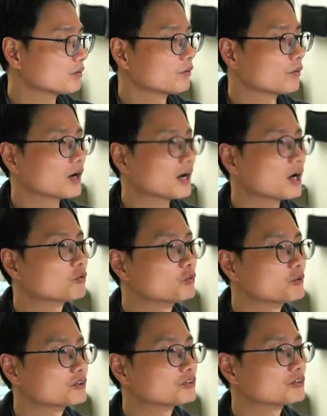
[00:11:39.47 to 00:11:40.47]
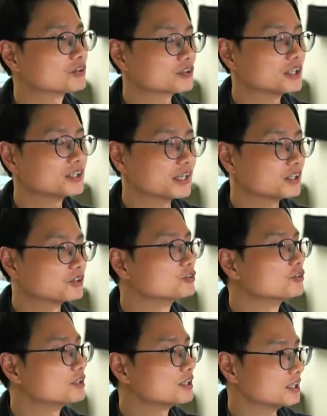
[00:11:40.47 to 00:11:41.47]
or how we could create a
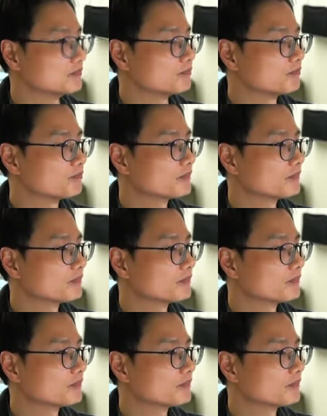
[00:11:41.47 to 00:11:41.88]
good team,